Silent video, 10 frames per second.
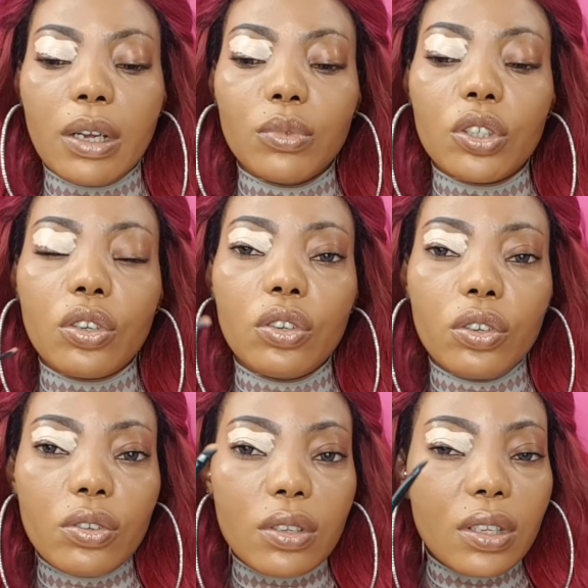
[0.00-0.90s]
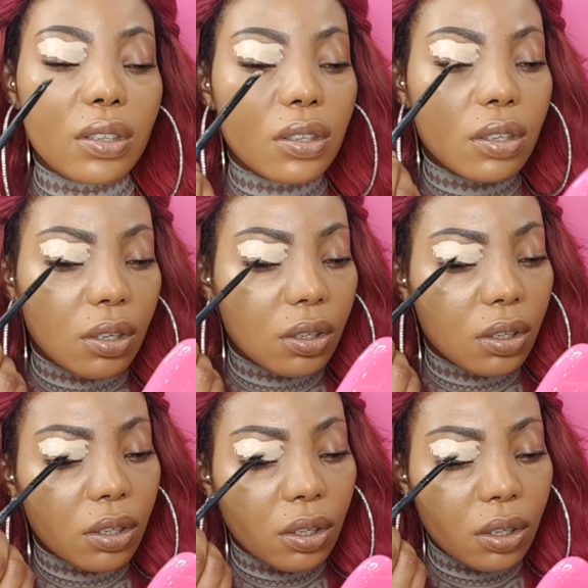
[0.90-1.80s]
Alright, I'm just going to use this
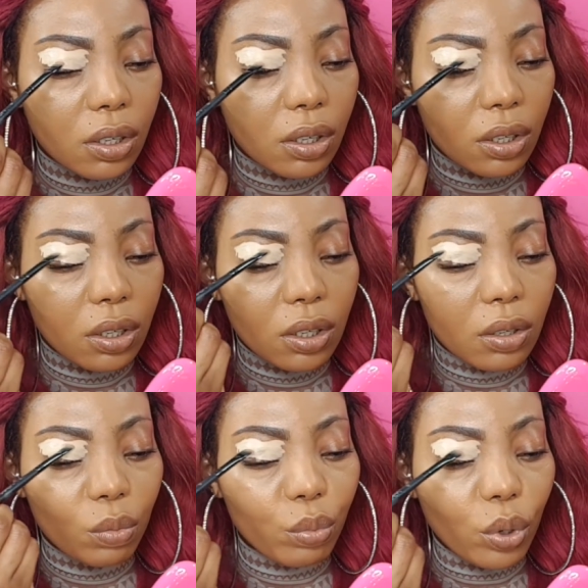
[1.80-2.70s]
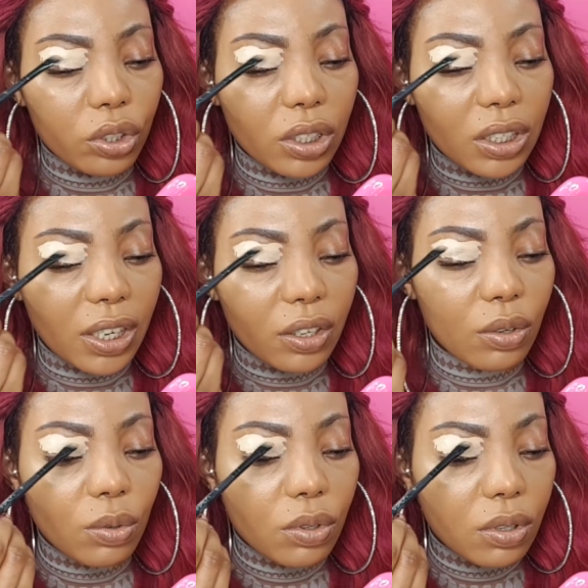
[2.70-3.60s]
brush that
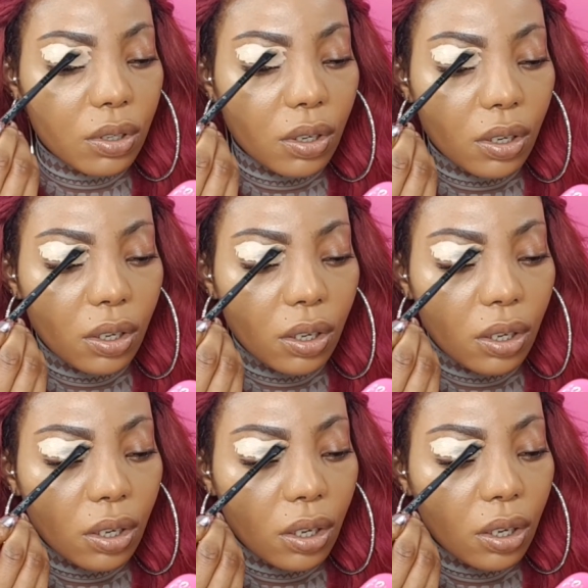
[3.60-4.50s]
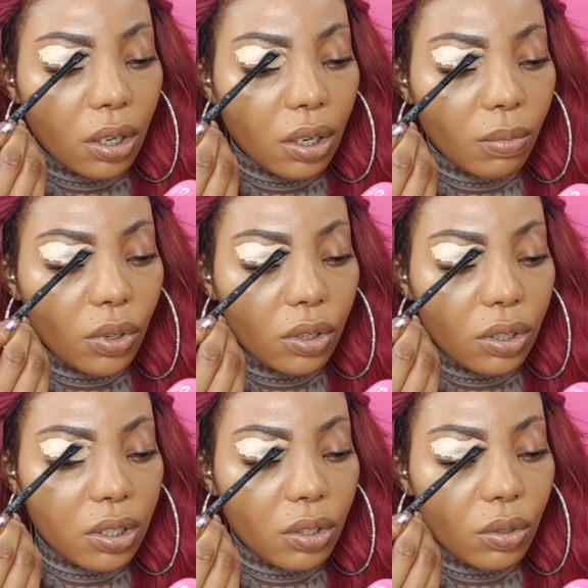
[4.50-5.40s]
I use, and I'm
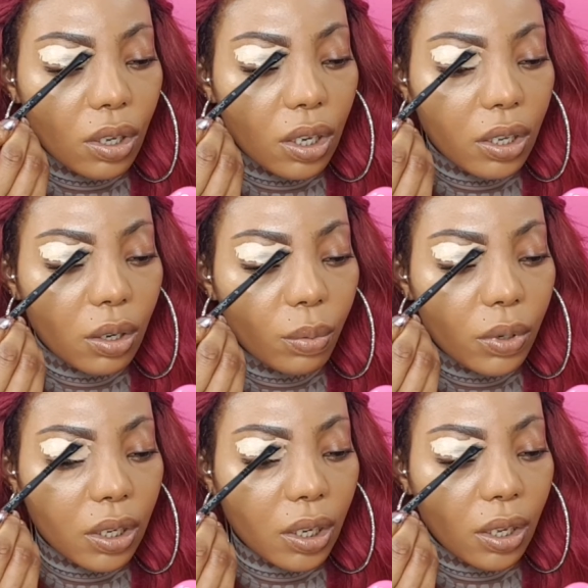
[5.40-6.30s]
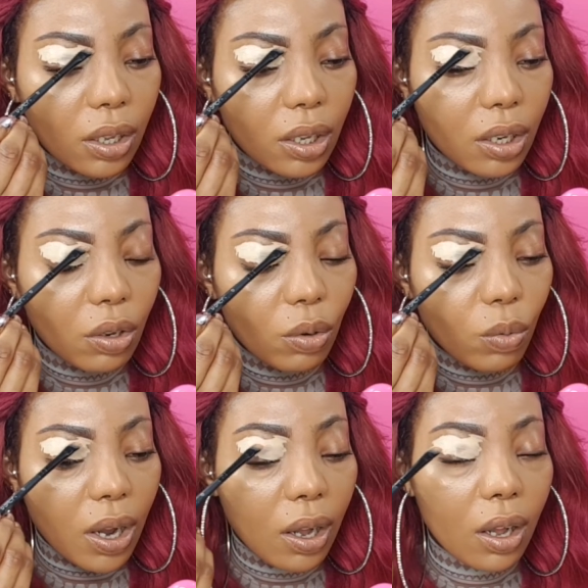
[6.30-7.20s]
going to use it to clean up the
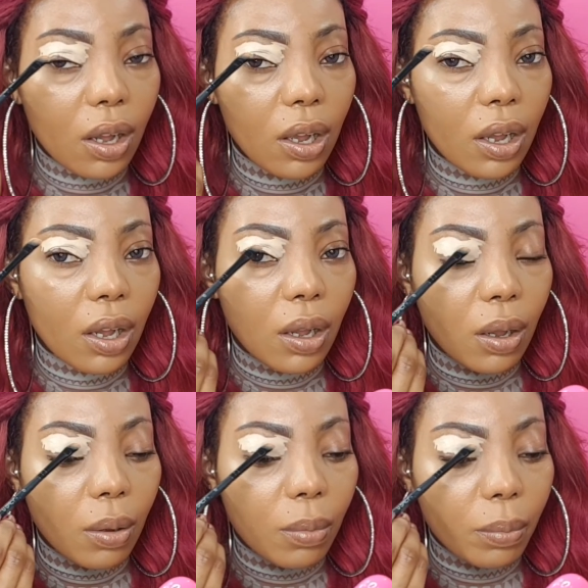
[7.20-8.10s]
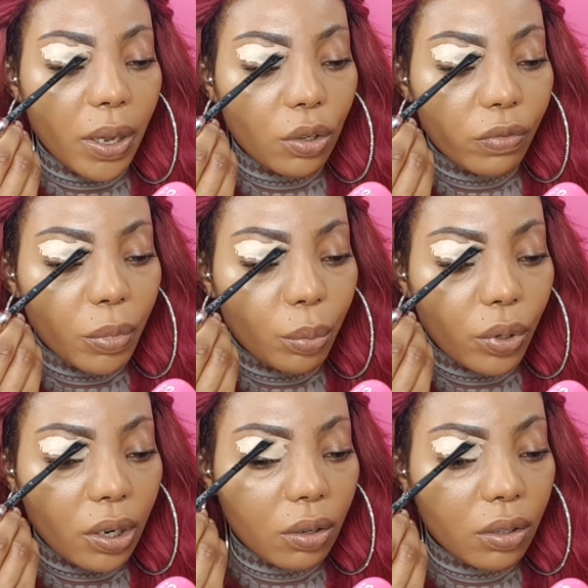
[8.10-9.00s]
lower part of
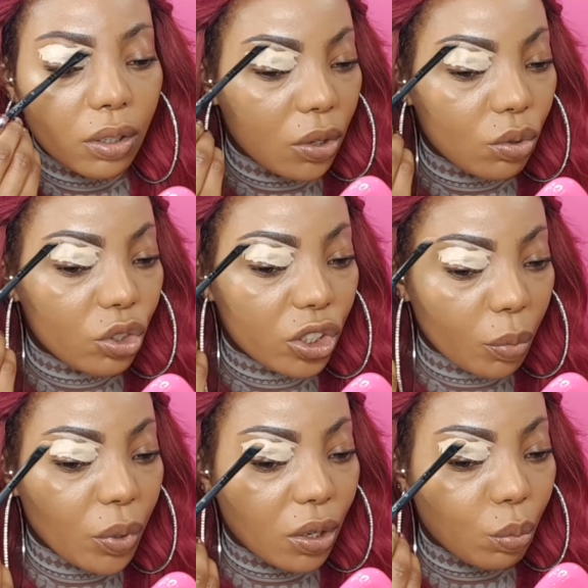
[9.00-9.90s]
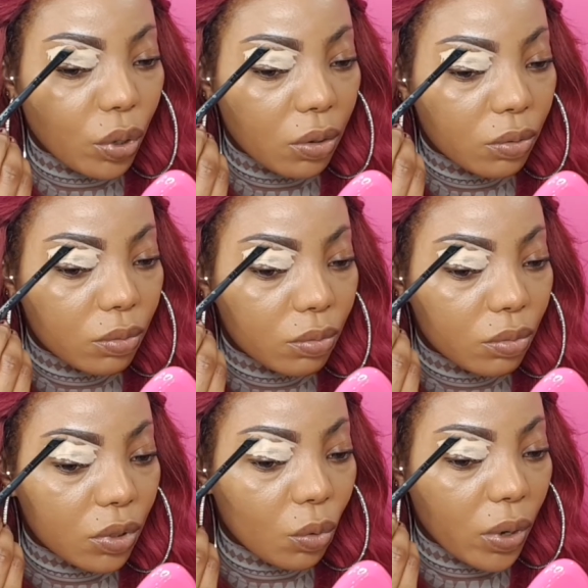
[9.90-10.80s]
my brow and to shape in the brow
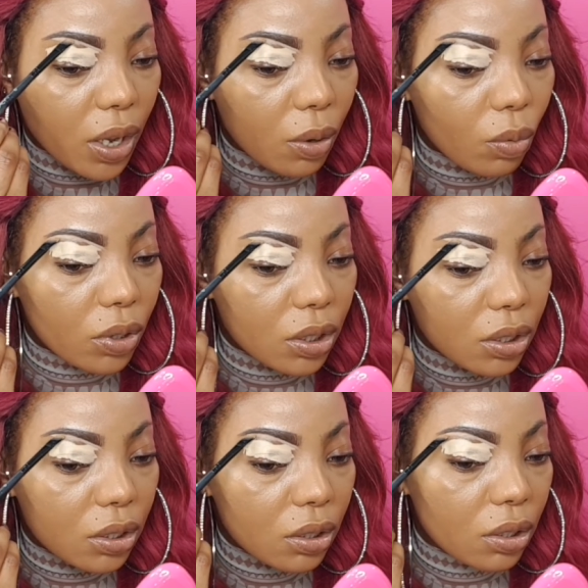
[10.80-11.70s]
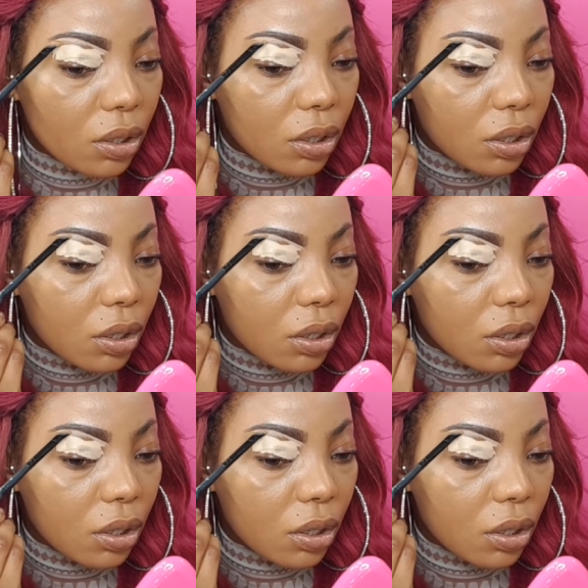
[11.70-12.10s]
the way I want it.